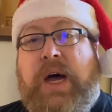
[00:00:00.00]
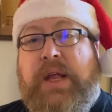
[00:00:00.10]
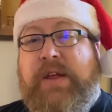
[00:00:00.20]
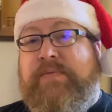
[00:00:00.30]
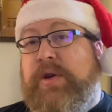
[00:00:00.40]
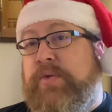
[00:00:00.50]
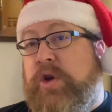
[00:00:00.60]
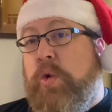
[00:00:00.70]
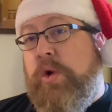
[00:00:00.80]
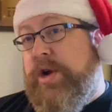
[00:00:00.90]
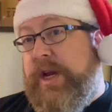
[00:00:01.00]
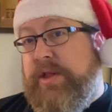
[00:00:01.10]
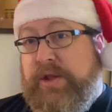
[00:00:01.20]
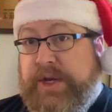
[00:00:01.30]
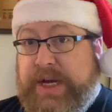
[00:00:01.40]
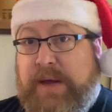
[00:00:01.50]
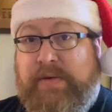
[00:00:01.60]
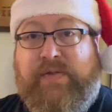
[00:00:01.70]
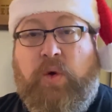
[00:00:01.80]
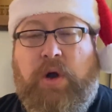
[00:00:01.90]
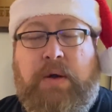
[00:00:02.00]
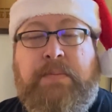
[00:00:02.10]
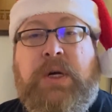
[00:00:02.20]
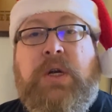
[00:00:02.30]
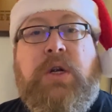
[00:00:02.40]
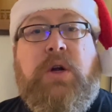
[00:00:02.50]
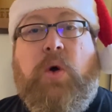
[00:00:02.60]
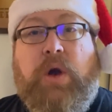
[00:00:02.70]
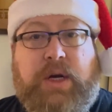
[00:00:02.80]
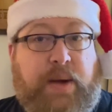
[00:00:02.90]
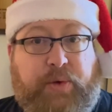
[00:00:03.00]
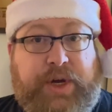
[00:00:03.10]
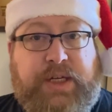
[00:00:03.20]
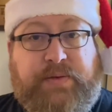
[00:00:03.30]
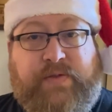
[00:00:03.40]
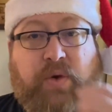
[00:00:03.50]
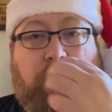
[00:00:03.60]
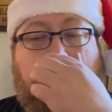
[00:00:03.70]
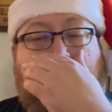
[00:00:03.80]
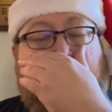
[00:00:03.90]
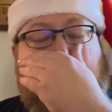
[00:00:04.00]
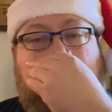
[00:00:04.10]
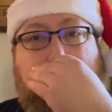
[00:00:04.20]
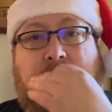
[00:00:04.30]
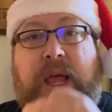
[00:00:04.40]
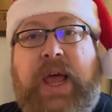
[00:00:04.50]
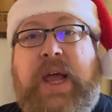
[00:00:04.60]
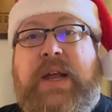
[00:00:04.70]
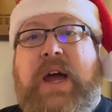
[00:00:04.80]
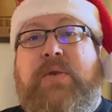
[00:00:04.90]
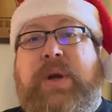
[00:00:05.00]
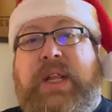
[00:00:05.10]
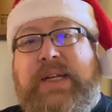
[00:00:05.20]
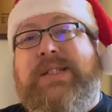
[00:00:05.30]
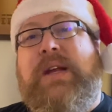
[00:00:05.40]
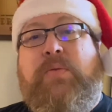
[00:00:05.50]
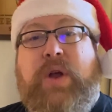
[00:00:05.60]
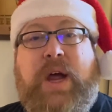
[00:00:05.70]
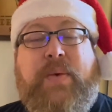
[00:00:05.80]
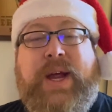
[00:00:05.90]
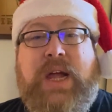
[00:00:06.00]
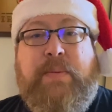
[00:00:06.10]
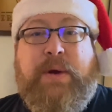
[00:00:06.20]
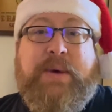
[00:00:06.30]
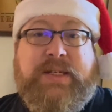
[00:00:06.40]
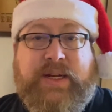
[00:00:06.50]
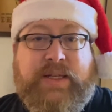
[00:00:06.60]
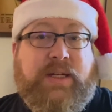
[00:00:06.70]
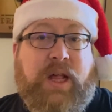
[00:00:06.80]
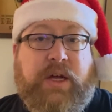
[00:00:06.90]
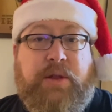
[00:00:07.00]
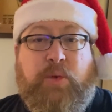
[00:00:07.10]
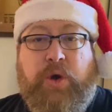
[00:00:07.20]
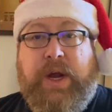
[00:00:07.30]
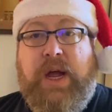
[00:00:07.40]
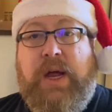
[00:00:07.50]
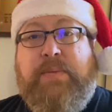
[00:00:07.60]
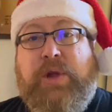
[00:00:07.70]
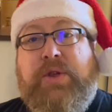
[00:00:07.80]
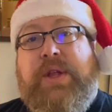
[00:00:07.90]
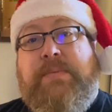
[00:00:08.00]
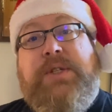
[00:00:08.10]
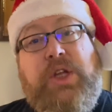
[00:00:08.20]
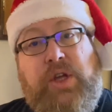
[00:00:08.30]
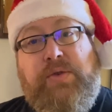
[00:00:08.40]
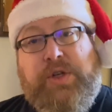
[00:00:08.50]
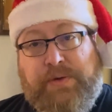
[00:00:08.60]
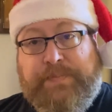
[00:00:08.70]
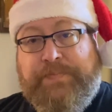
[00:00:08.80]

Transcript: They've been recorded either the day before or a couple days before. And I release them when I wake up at about 6 o'clock in the morning. I upload them to YouTube.